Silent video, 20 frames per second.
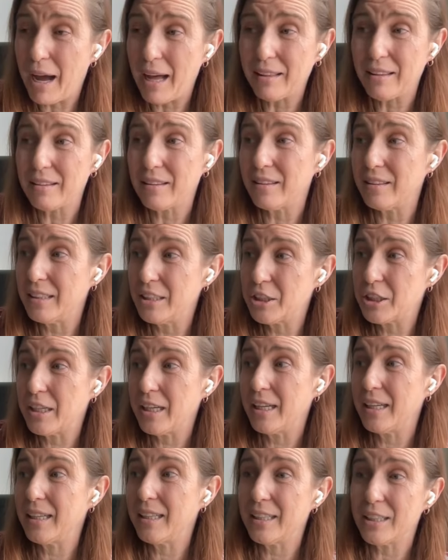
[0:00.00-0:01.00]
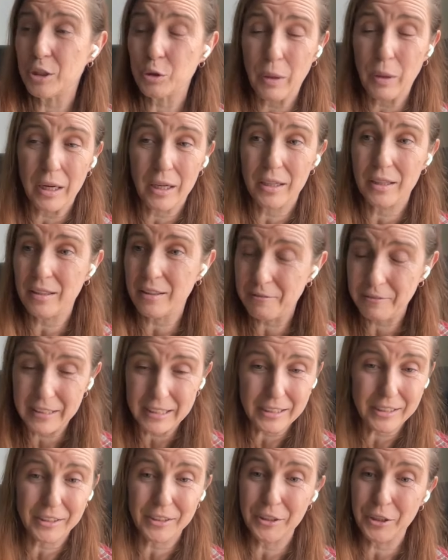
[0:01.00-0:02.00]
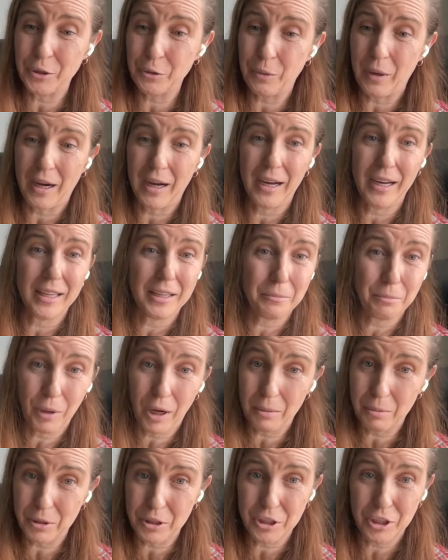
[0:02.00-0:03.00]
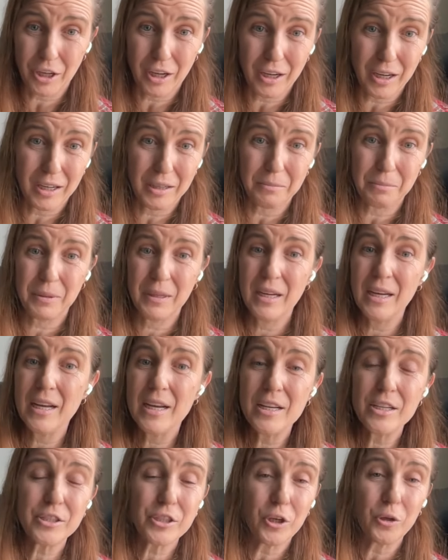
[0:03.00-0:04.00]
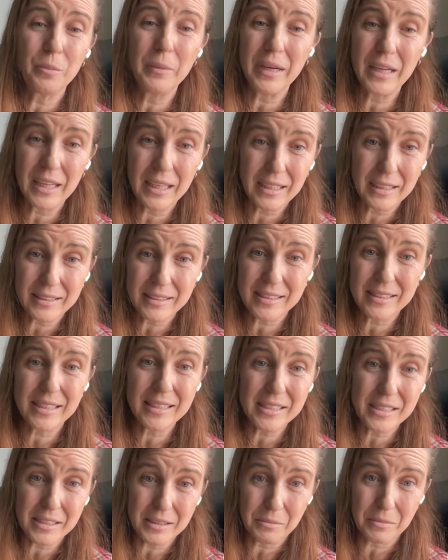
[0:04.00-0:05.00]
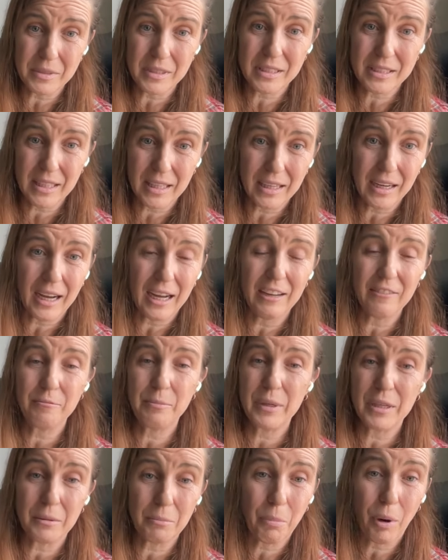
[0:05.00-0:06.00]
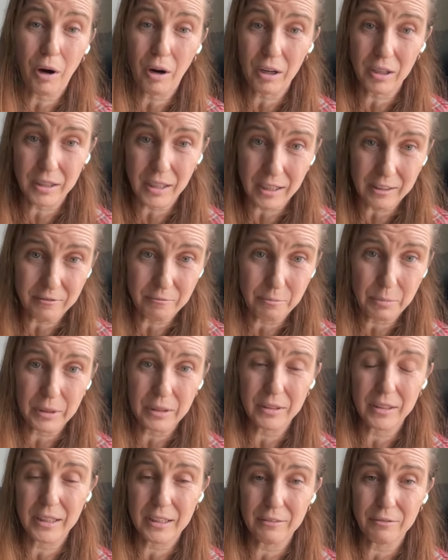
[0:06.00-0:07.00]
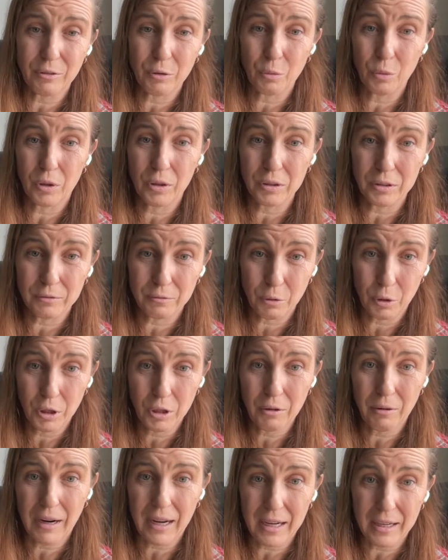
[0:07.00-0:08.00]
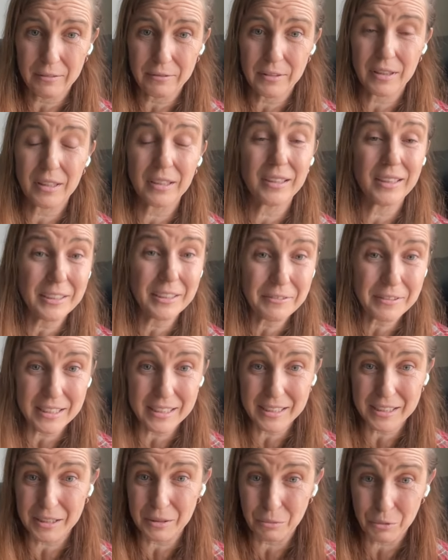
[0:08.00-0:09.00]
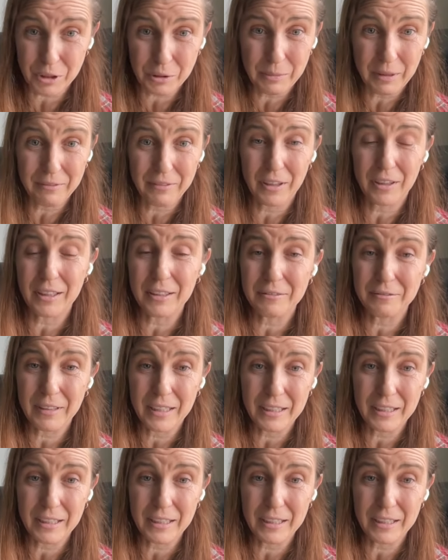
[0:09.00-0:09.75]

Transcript: Wrath of the Lich King as well, the vehicle U I, the barbershop, so many systems that I've been a part of building for World of Warcraft. The glyph system was my very